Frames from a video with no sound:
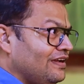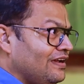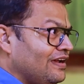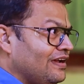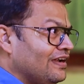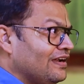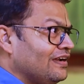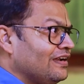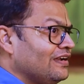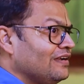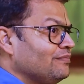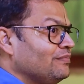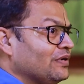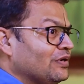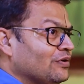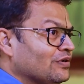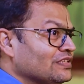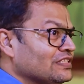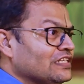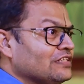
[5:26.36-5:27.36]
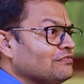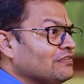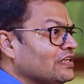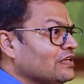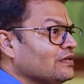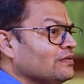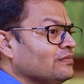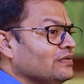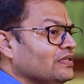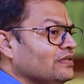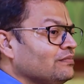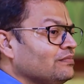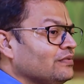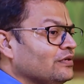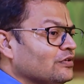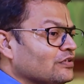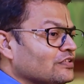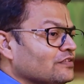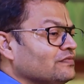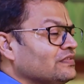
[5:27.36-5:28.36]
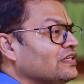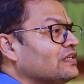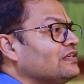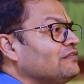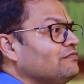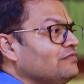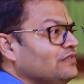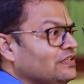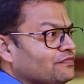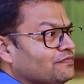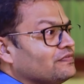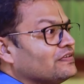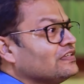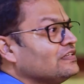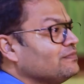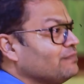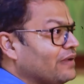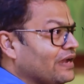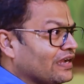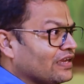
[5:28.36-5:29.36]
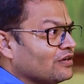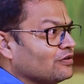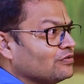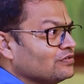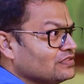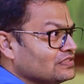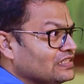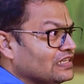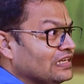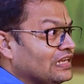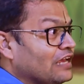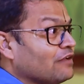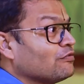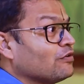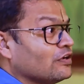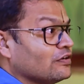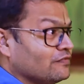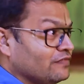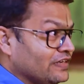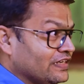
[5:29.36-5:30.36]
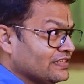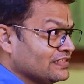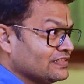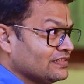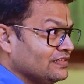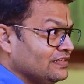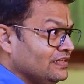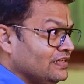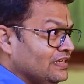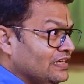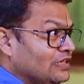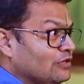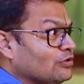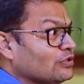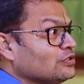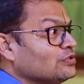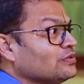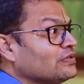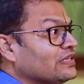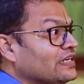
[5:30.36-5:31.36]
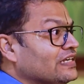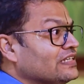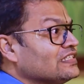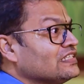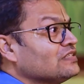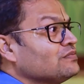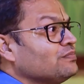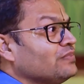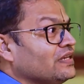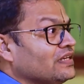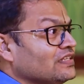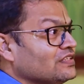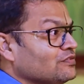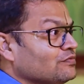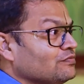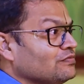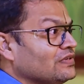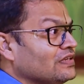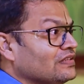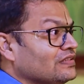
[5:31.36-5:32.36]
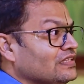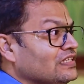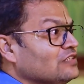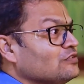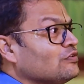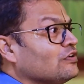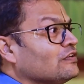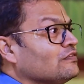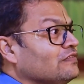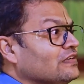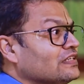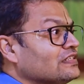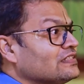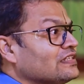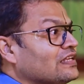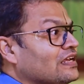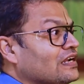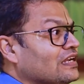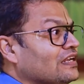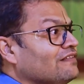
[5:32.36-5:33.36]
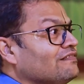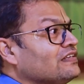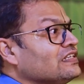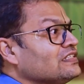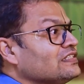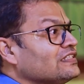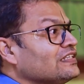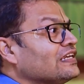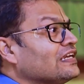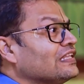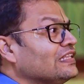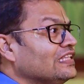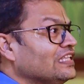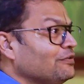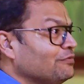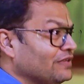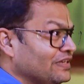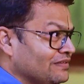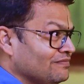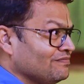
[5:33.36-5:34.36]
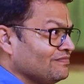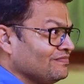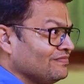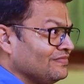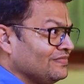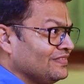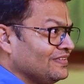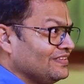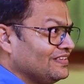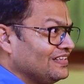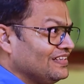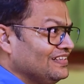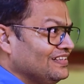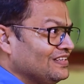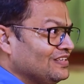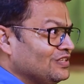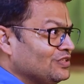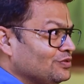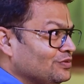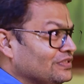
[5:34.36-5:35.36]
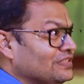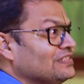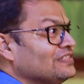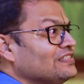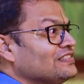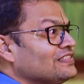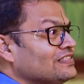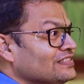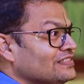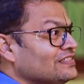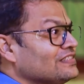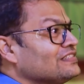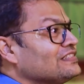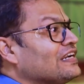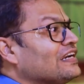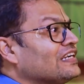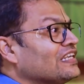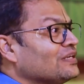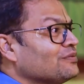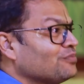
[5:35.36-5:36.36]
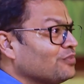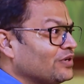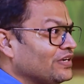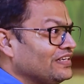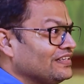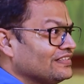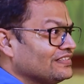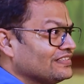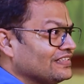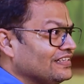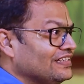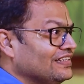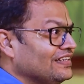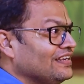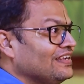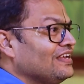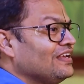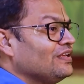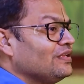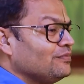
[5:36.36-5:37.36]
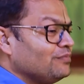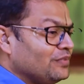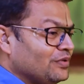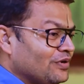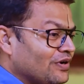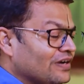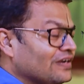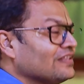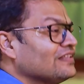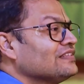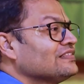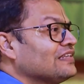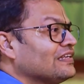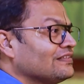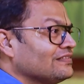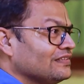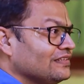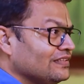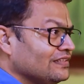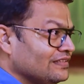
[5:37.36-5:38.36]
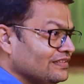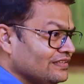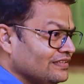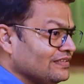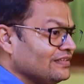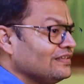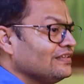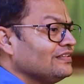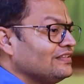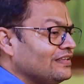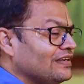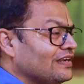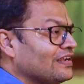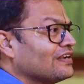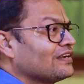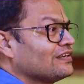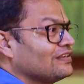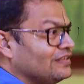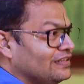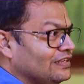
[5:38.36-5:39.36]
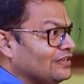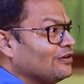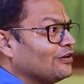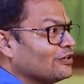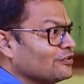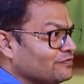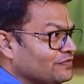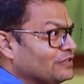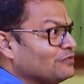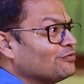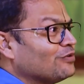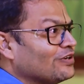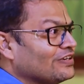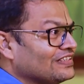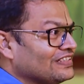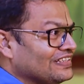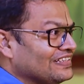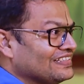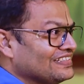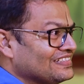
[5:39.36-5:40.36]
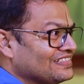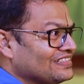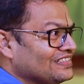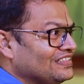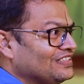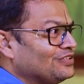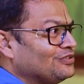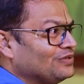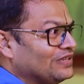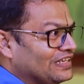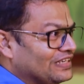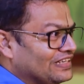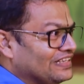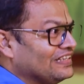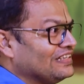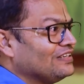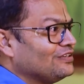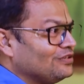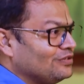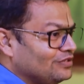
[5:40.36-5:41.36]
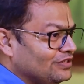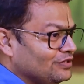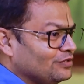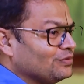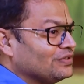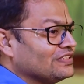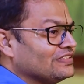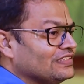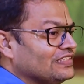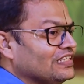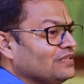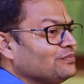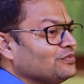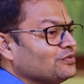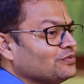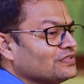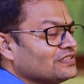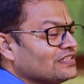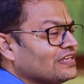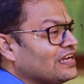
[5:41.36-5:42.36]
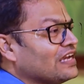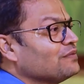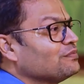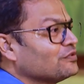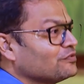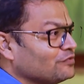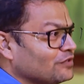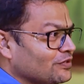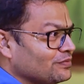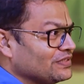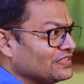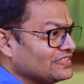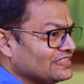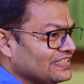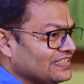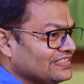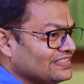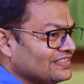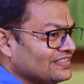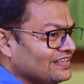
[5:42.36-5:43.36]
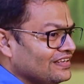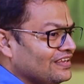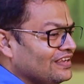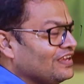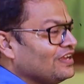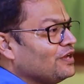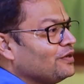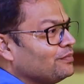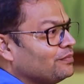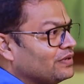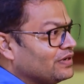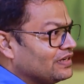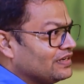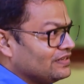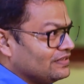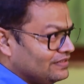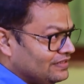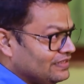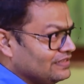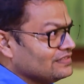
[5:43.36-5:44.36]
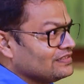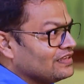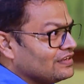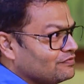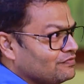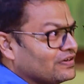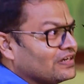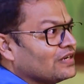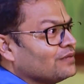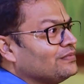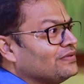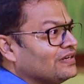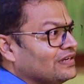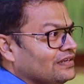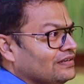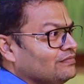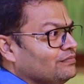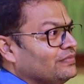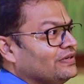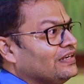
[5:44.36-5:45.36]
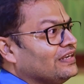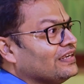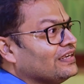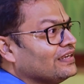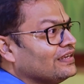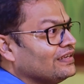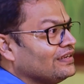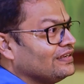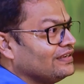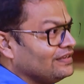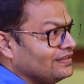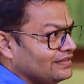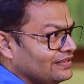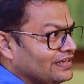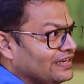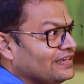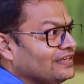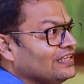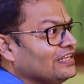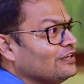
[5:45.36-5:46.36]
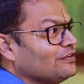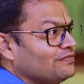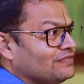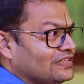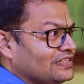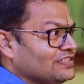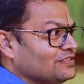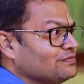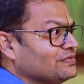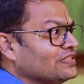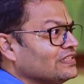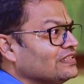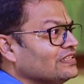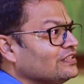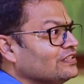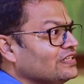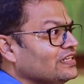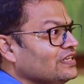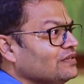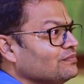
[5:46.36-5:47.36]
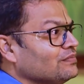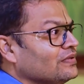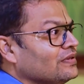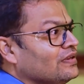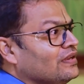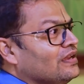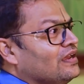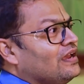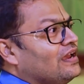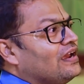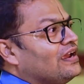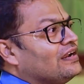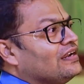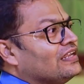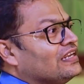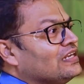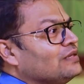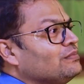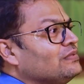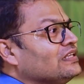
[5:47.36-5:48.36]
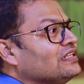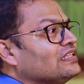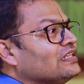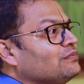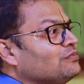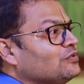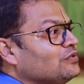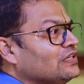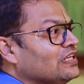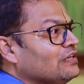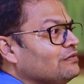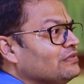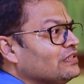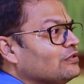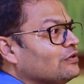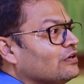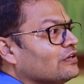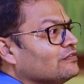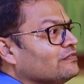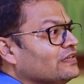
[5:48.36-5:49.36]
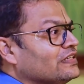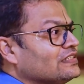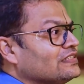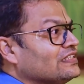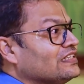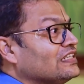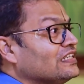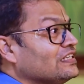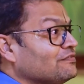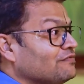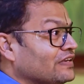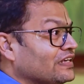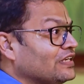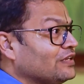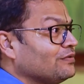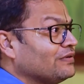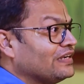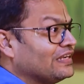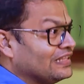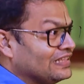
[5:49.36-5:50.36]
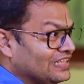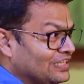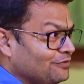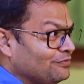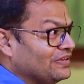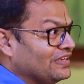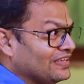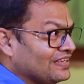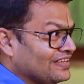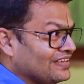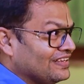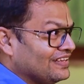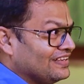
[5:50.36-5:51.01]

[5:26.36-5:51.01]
and because invariably because of their different backgrounds they'll have conflicts. He also creates a space where these conflicts are leveraged in a healthy way, right? So this is just a starting point, right? Beyond this, actually, there are a lot of involved things to getting towards the team towards a high performing stage, but these are fundamental: building a great deal of trust within the team and enabling them to deal with conflicts in an effective and healthy way.